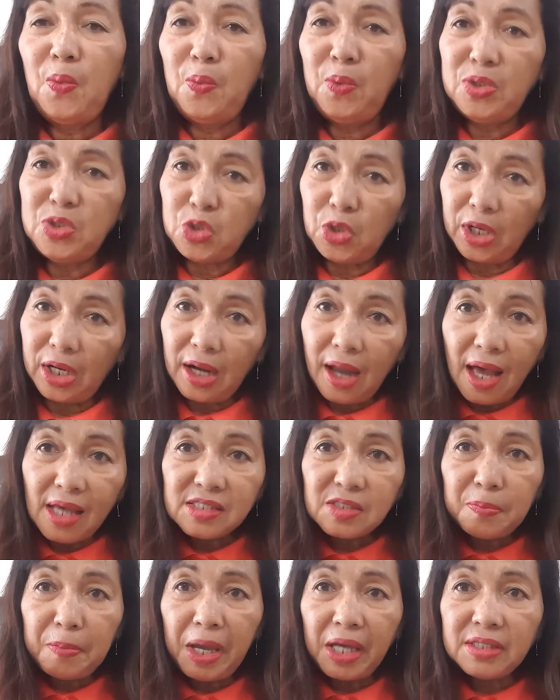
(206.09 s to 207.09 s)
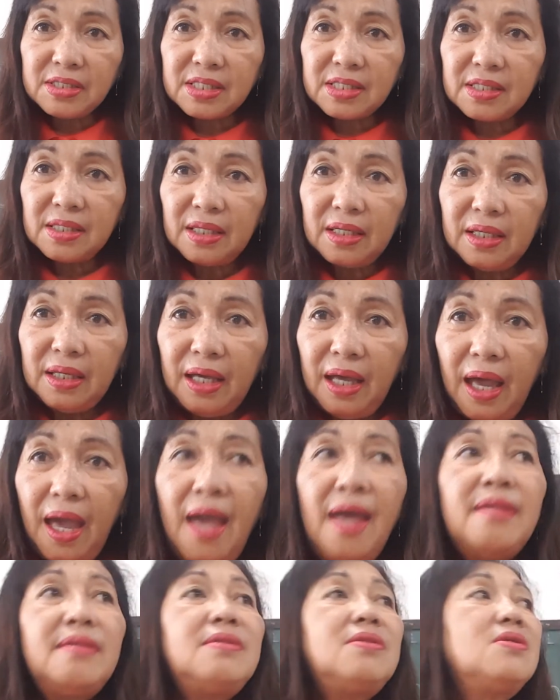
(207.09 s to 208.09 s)
with your classmates
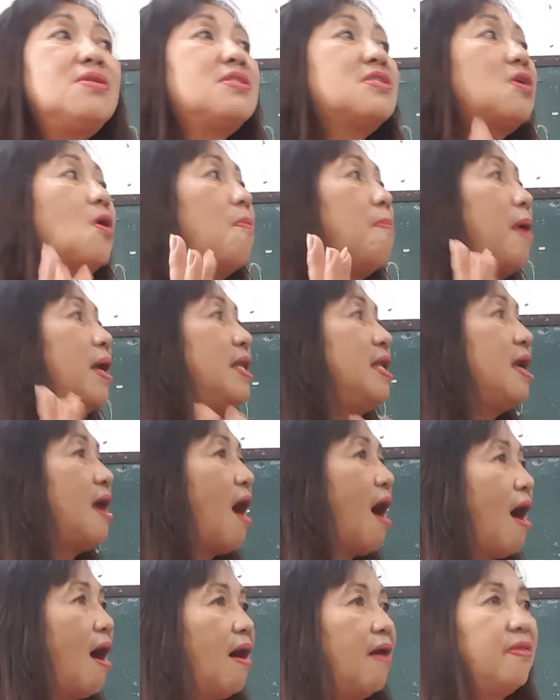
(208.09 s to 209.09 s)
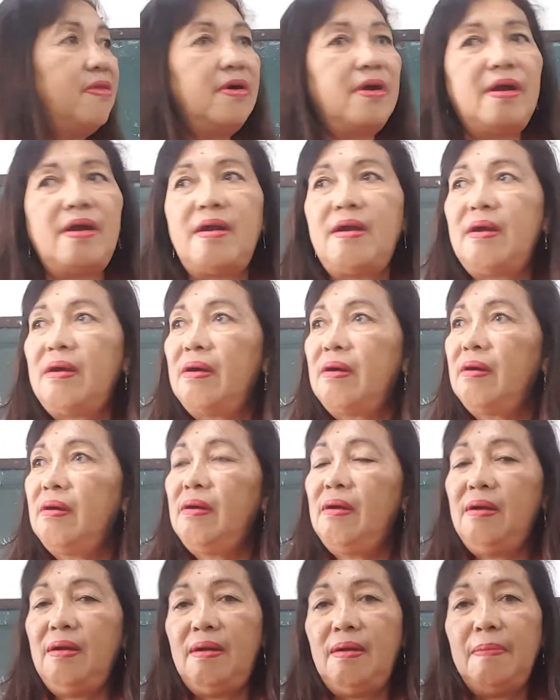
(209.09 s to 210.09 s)
and to so many other
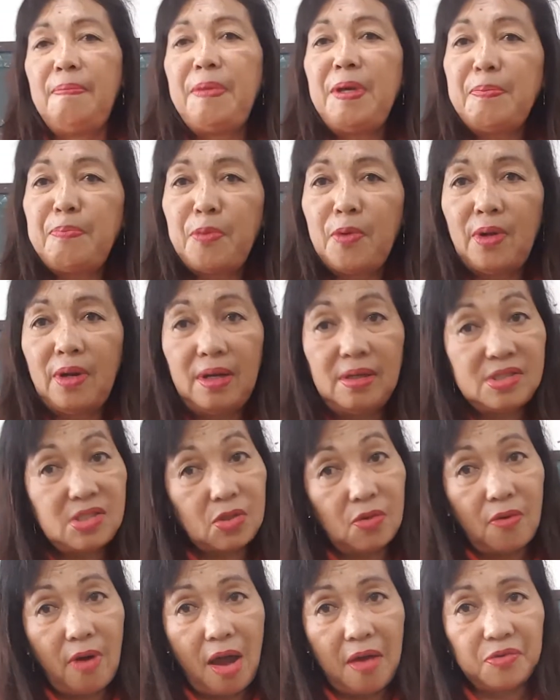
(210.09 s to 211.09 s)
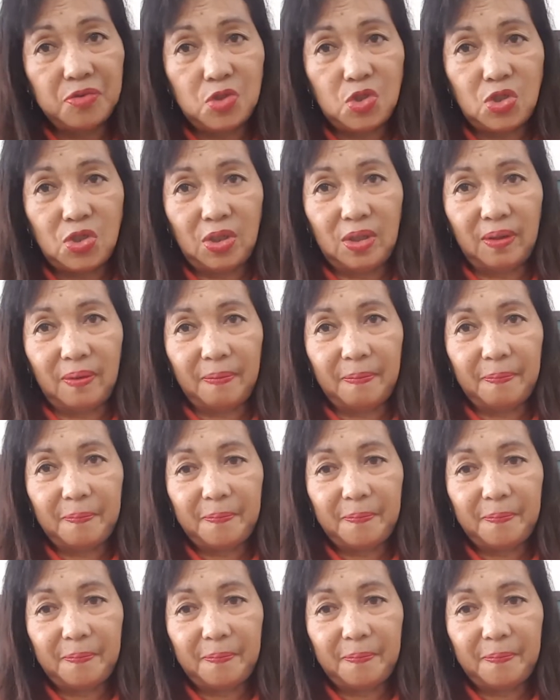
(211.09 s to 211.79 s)
people surround you.